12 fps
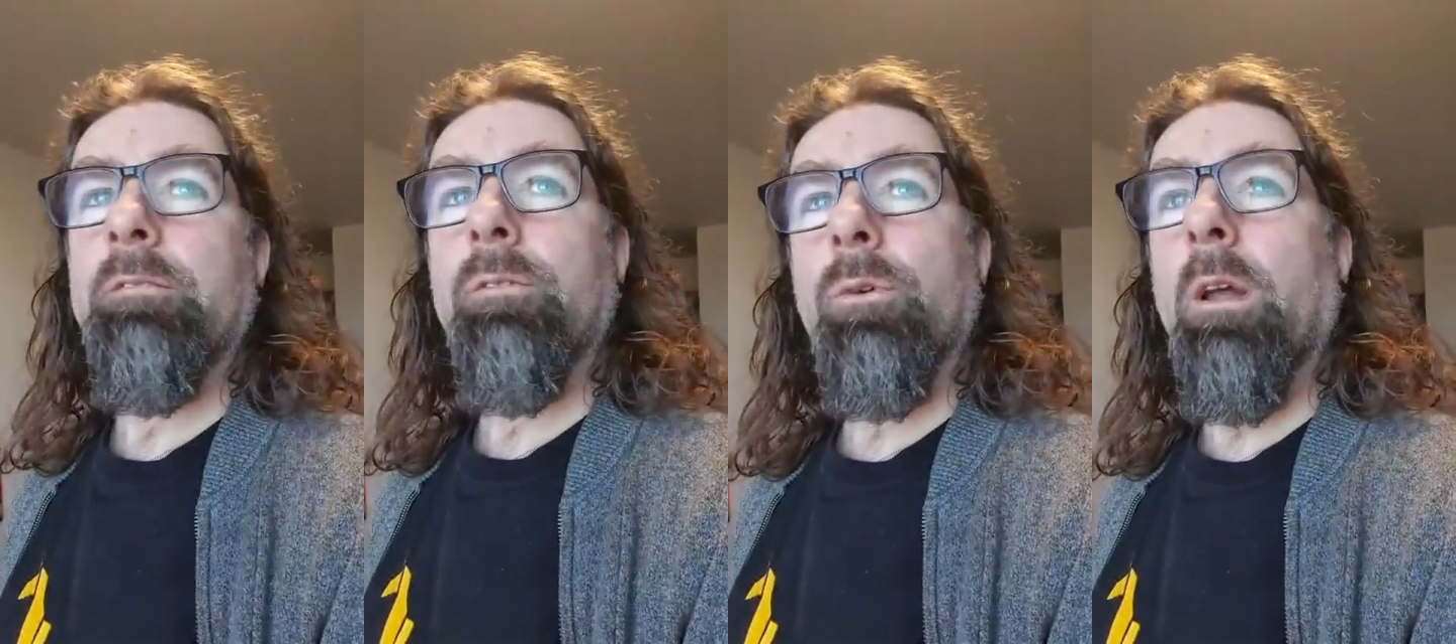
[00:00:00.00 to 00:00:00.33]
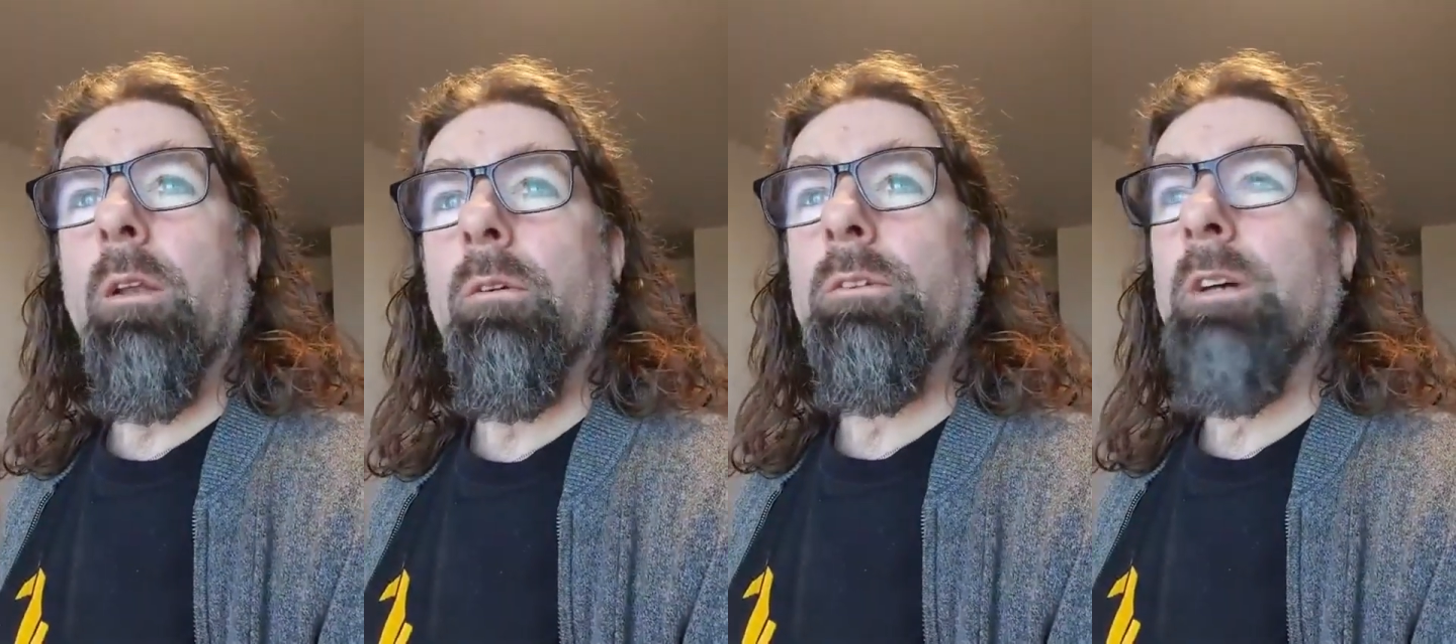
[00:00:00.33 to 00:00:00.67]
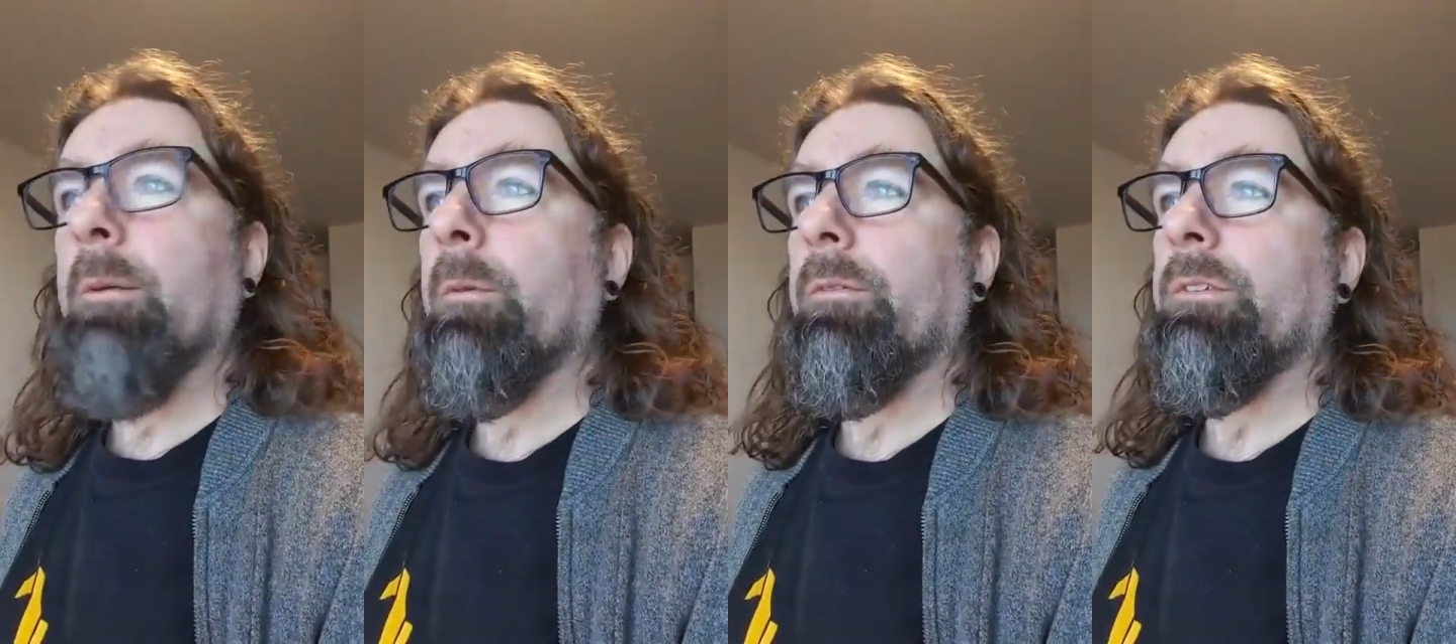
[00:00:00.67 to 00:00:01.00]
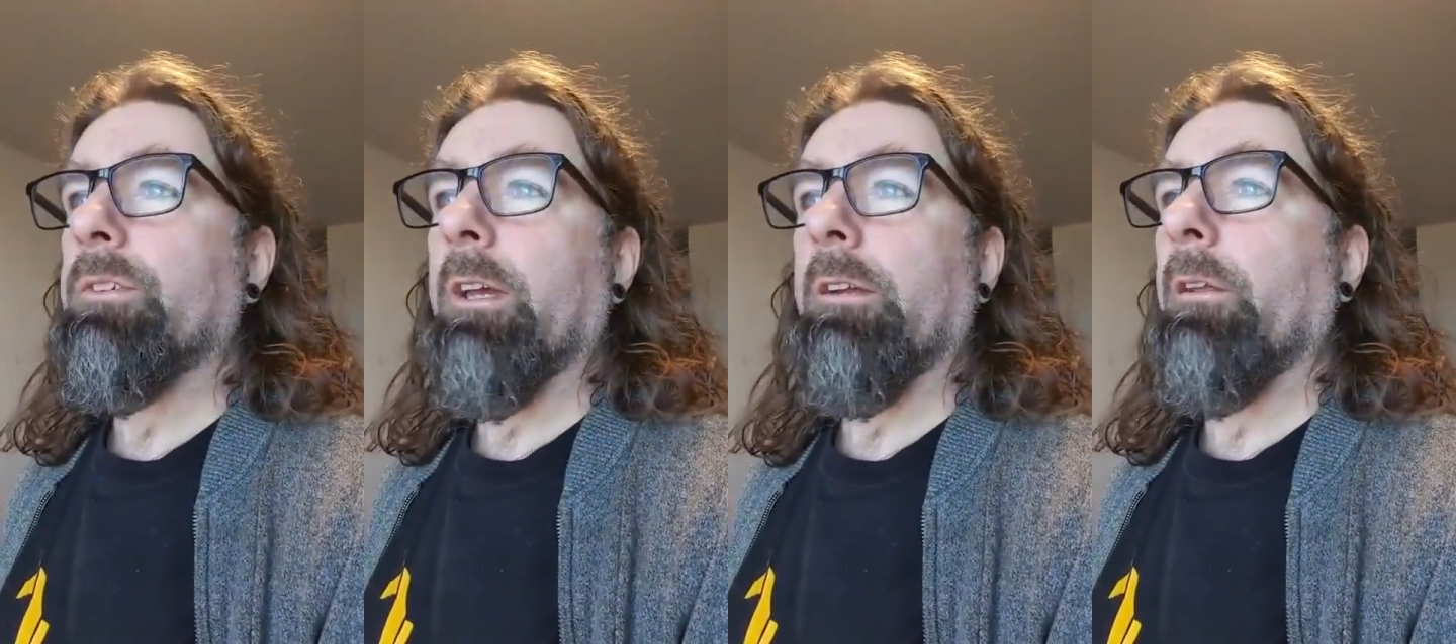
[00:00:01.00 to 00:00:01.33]
taken quite a
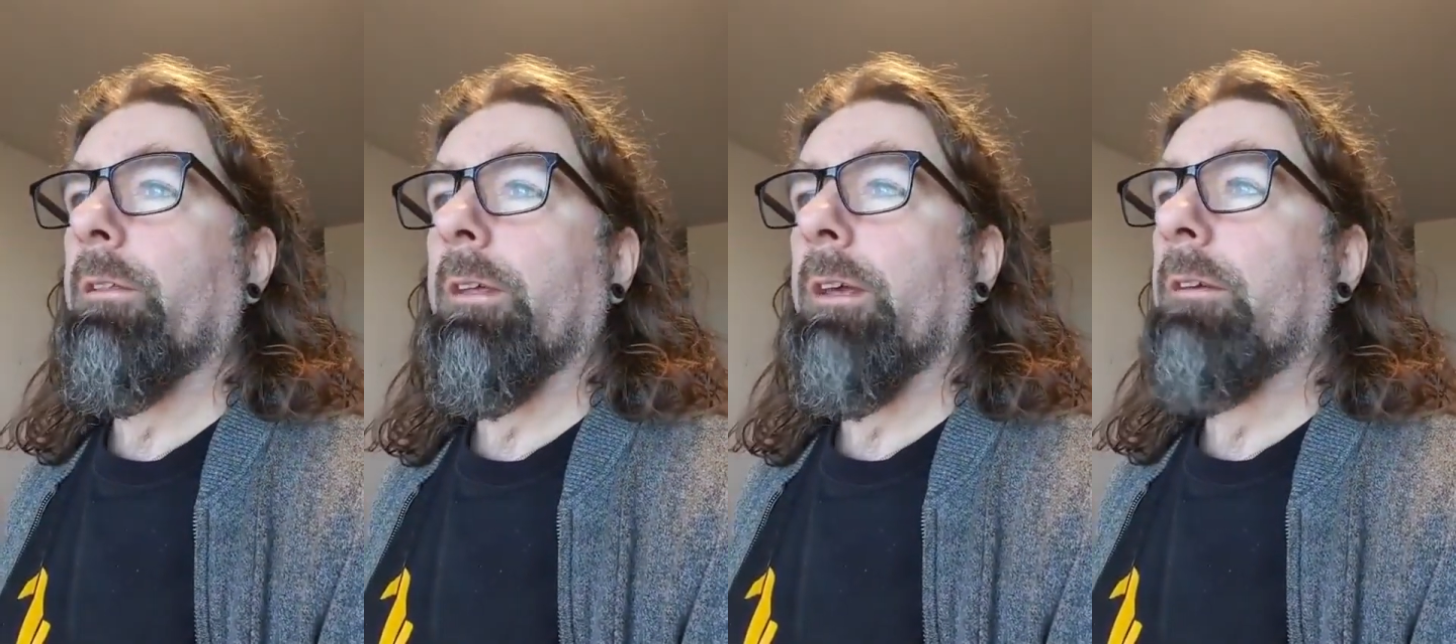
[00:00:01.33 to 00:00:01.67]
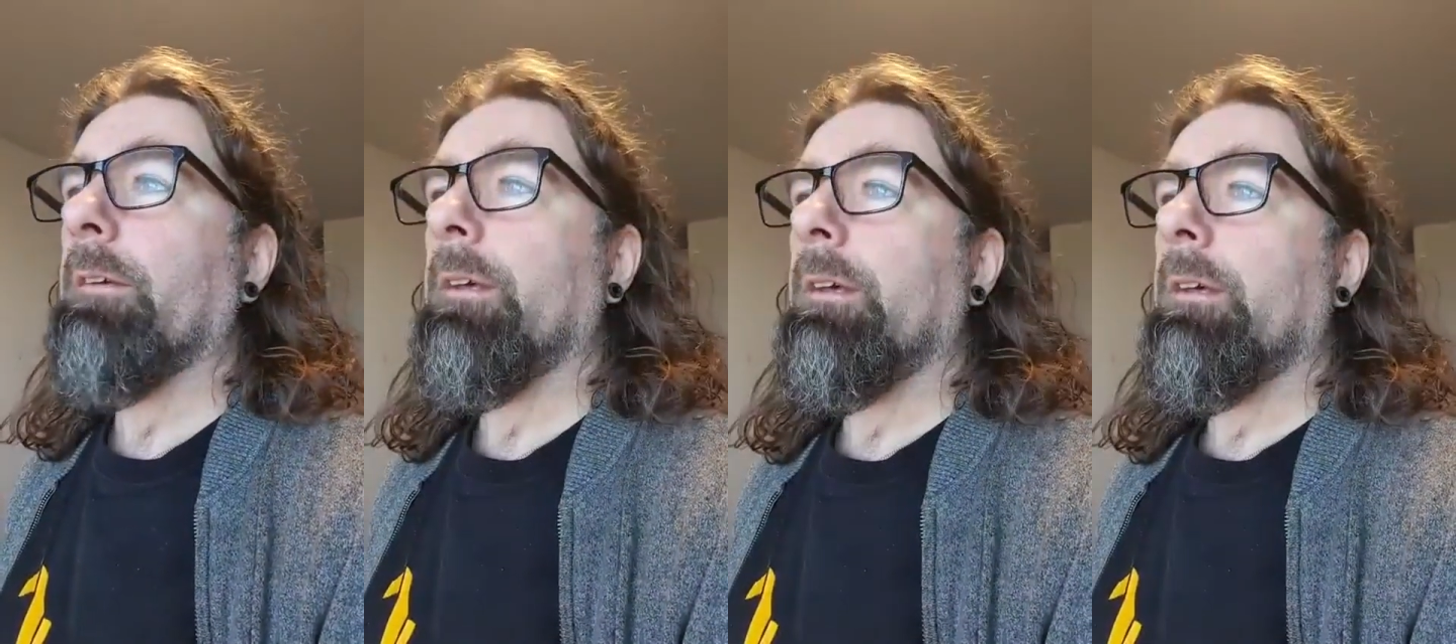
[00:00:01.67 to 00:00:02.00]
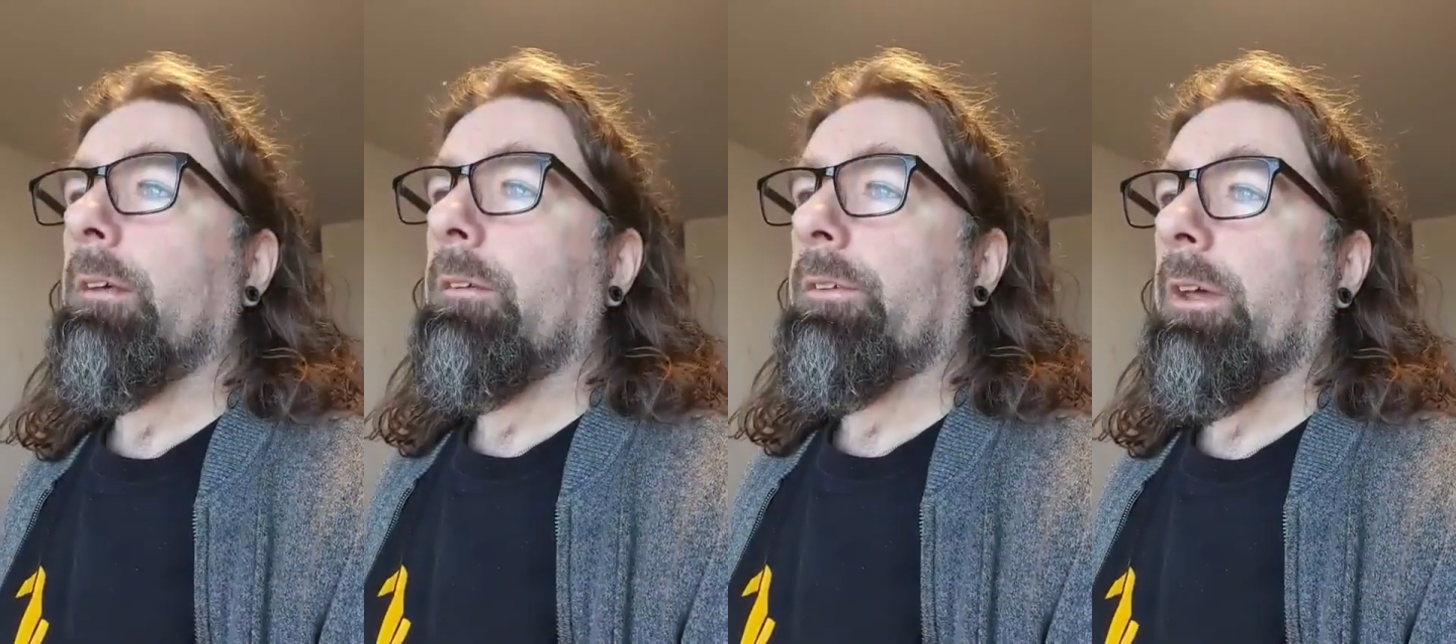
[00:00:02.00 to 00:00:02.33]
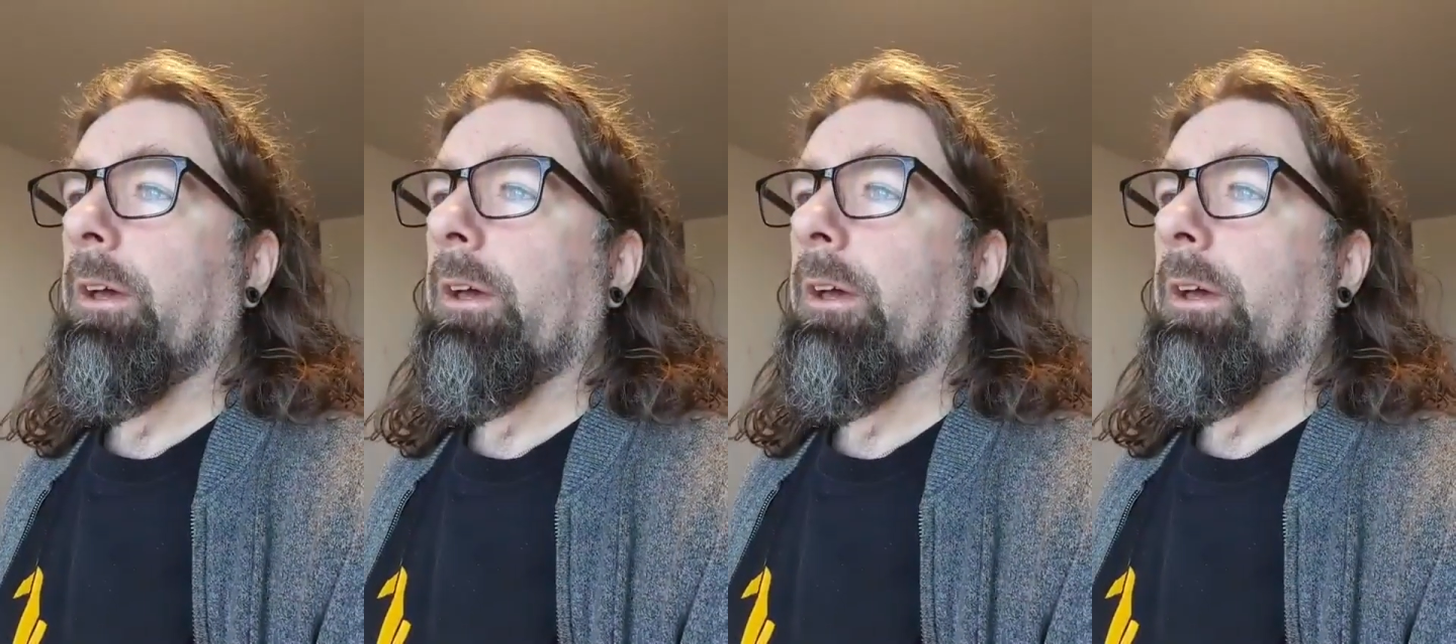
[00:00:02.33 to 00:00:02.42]
long time over saying nothing.